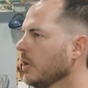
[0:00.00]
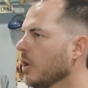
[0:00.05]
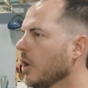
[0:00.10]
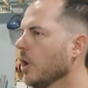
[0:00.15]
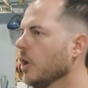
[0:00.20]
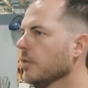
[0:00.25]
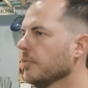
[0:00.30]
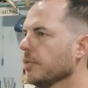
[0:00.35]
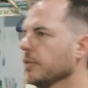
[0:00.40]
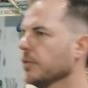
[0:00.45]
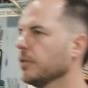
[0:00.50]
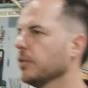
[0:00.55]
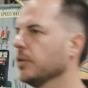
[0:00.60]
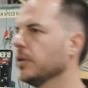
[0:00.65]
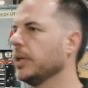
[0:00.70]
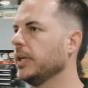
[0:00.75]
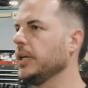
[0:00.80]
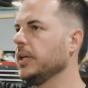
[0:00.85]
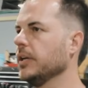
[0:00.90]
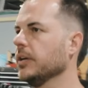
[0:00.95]
Over
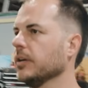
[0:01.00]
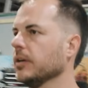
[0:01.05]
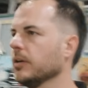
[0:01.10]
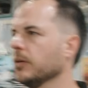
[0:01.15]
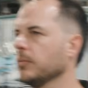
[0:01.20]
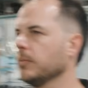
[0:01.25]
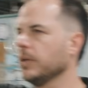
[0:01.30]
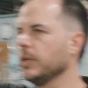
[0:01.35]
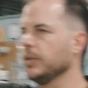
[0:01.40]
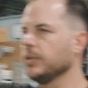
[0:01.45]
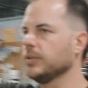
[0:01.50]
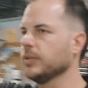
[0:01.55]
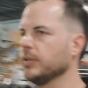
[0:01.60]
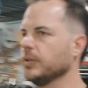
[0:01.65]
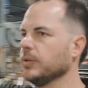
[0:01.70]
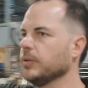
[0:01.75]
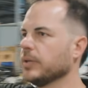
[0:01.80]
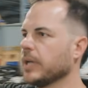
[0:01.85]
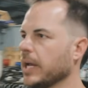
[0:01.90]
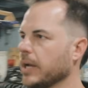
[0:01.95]
here we
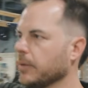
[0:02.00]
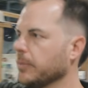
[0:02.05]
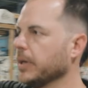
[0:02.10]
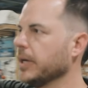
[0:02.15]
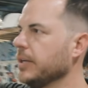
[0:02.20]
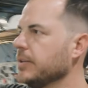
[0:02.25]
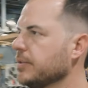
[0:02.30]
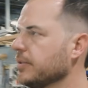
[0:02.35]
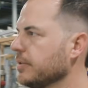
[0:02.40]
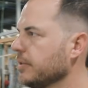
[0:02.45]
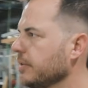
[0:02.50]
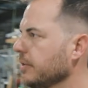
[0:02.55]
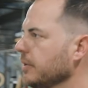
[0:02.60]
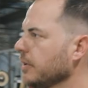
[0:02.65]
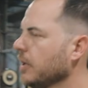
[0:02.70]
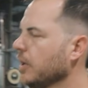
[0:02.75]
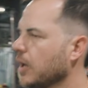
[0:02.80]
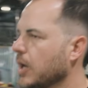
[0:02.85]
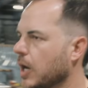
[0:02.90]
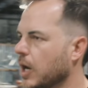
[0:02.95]
do gangways.
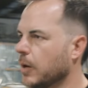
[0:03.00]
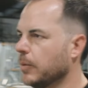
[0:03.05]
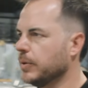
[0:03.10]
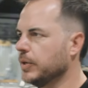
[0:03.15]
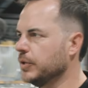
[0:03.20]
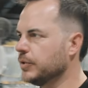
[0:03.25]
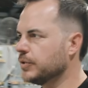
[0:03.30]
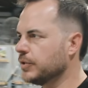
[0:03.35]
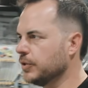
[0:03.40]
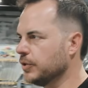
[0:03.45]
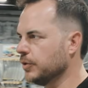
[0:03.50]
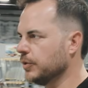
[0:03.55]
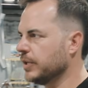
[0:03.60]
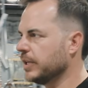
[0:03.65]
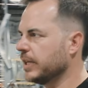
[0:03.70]
We used to do the